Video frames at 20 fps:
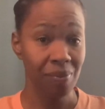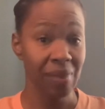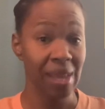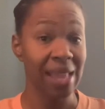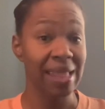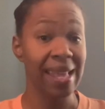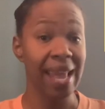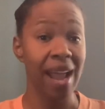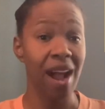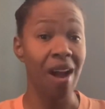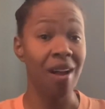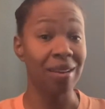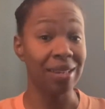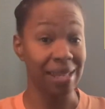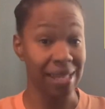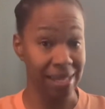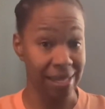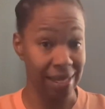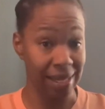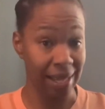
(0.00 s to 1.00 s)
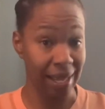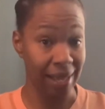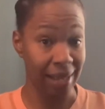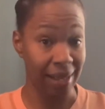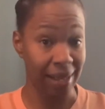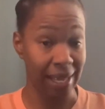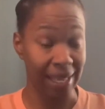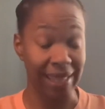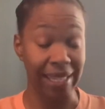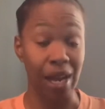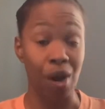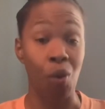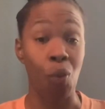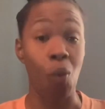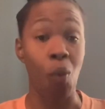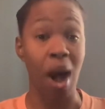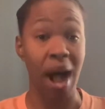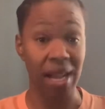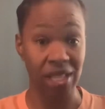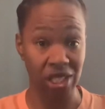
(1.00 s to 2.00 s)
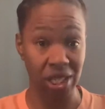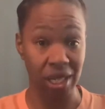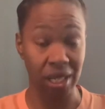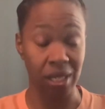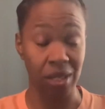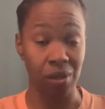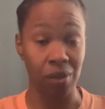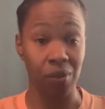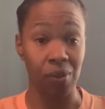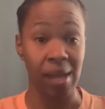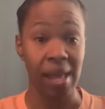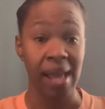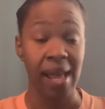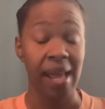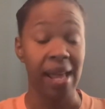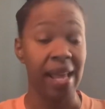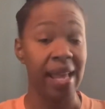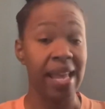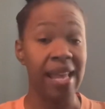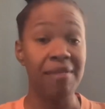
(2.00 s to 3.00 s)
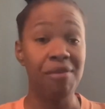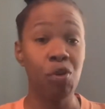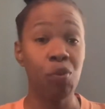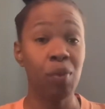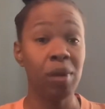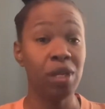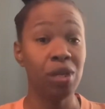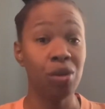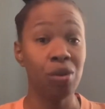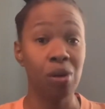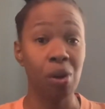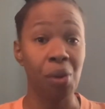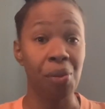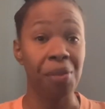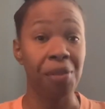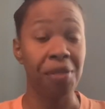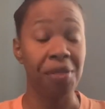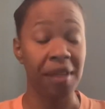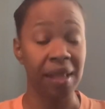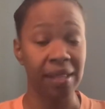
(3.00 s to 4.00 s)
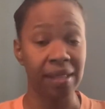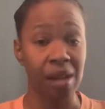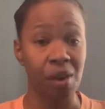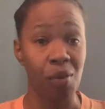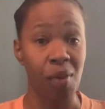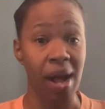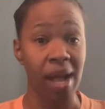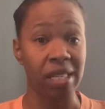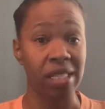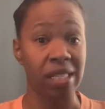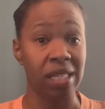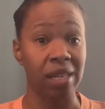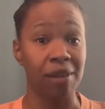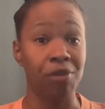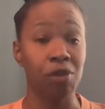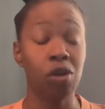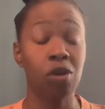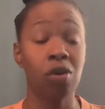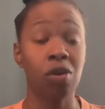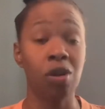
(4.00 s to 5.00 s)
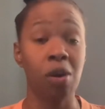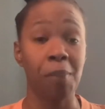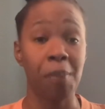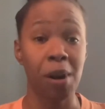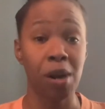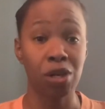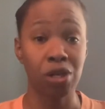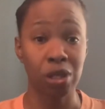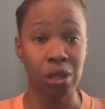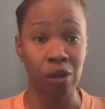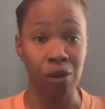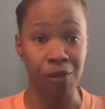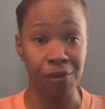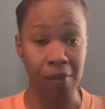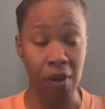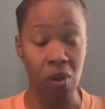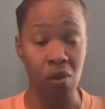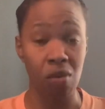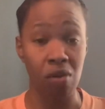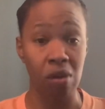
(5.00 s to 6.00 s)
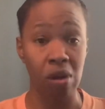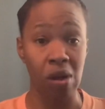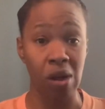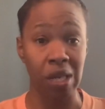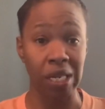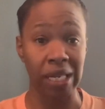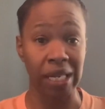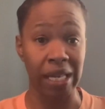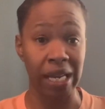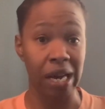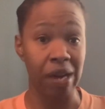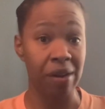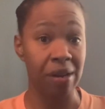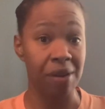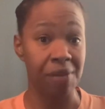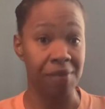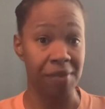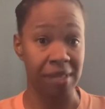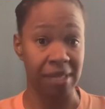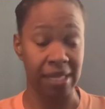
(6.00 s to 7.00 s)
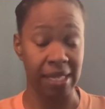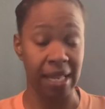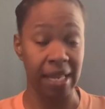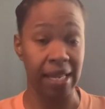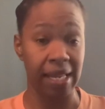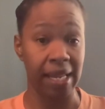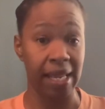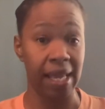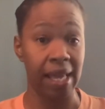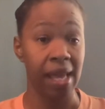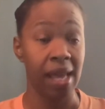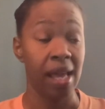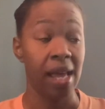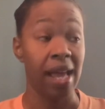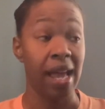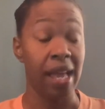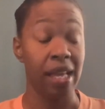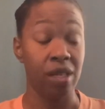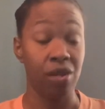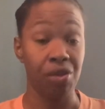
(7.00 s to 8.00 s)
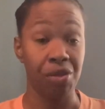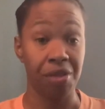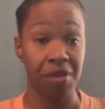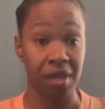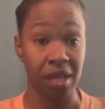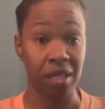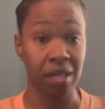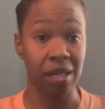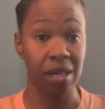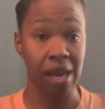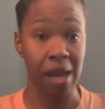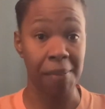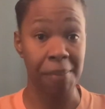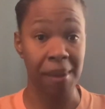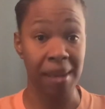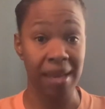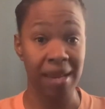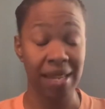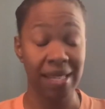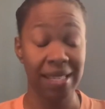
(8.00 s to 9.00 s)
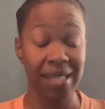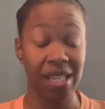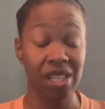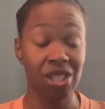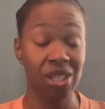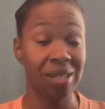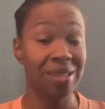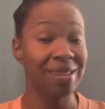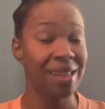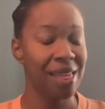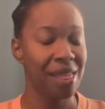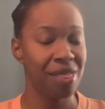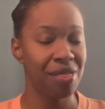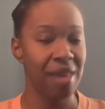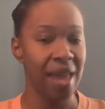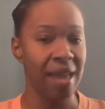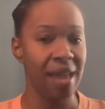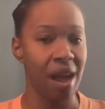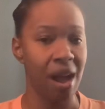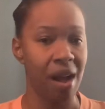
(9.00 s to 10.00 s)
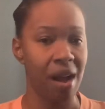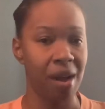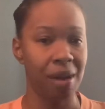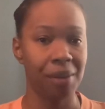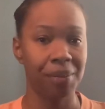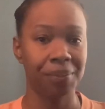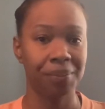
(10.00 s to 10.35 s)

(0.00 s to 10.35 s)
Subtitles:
They are listening. They're watching you. Even when you don't think they're watching, if you're on a personal phone call and they're in the vicinity and you think they're not paying attention, they are.